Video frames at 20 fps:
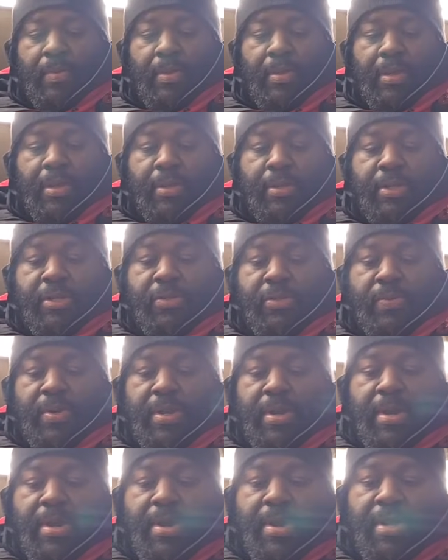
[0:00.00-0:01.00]
This one
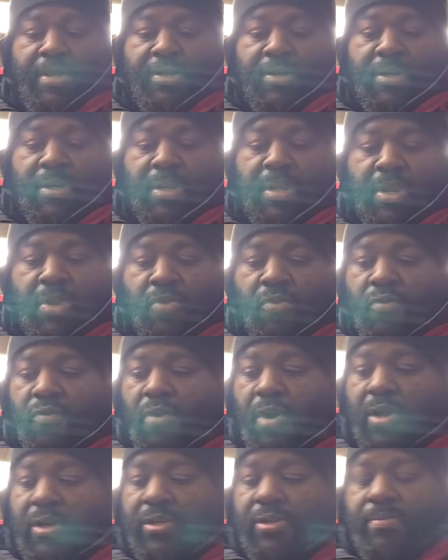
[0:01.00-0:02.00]
here is called a
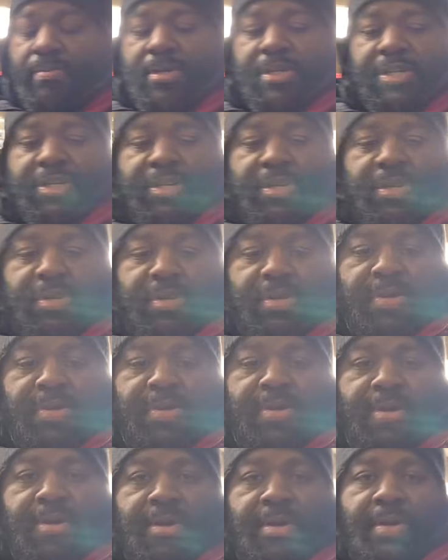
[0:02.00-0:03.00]
Cross Mission.
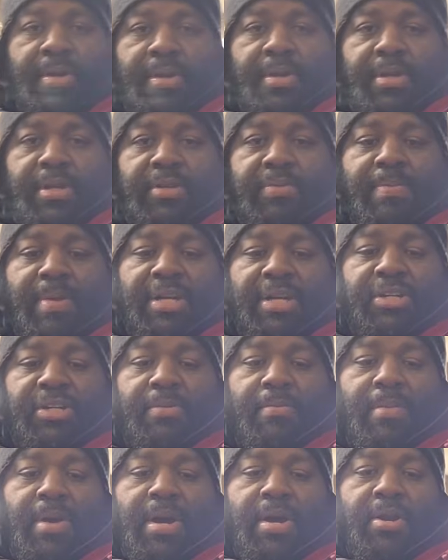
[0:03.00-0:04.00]
It's by
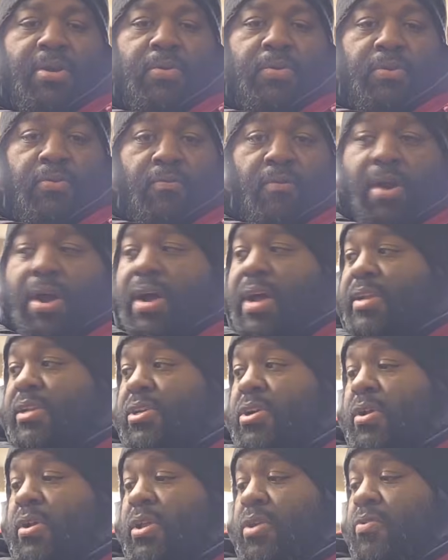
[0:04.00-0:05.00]
Shimano. The rod is
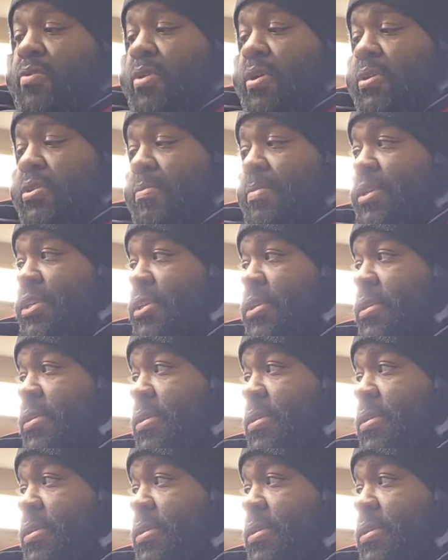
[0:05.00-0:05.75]
called a Cross Mission.